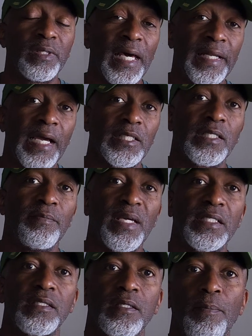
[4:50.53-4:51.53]
that actually
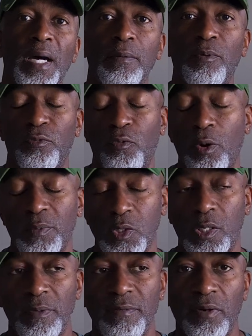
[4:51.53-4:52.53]
makes the bike perform. It's
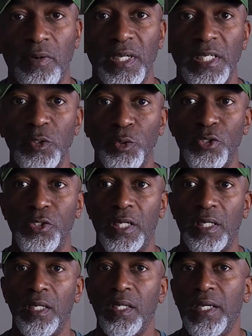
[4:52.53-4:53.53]
going to be very
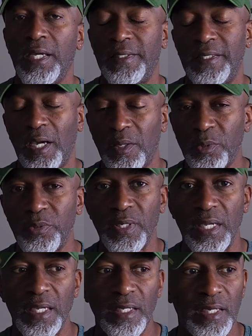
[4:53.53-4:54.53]
interesting. The other
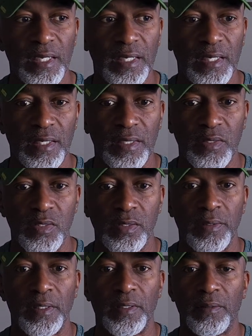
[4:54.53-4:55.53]
thing
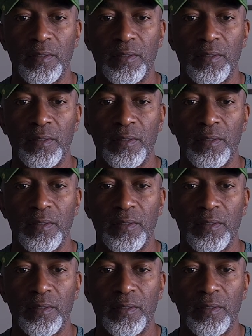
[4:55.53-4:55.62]
is the